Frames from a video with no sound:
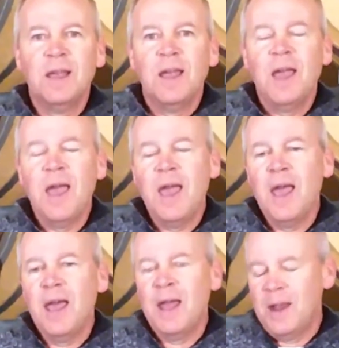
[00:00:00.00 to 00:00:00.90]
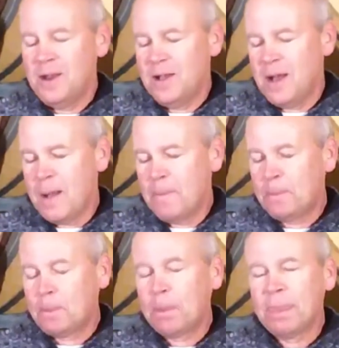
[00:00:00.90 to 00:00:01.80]
And
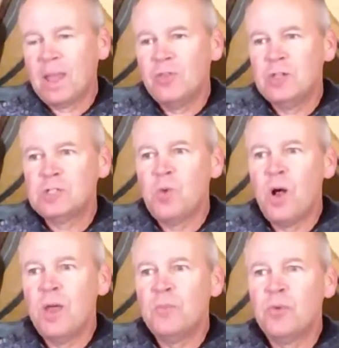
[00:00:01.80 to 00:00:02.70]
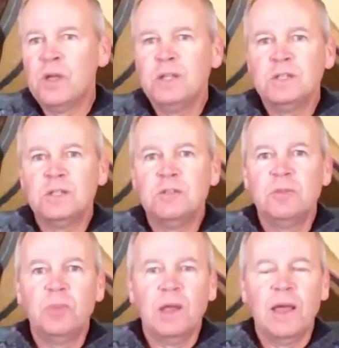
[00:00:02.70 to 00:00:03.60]
this one brings to the
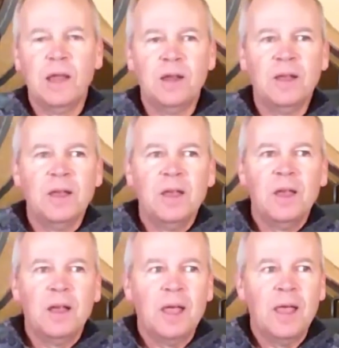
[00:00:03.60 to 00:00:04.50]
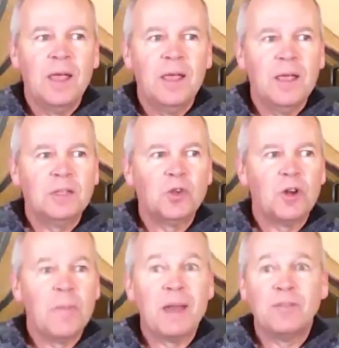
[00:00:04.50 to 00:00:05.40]
blend a certain
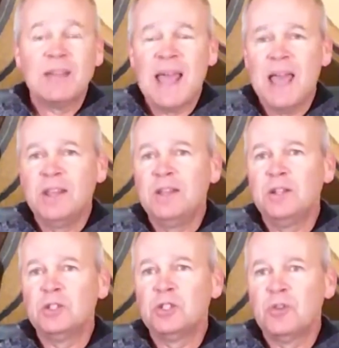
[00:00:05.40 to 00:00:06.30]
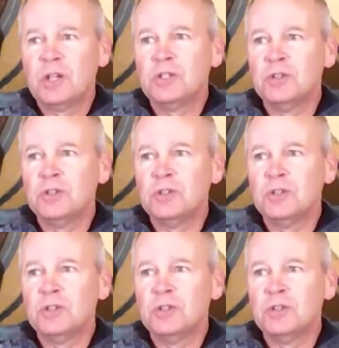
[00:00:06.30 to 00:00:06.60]
amount of tannin and structure.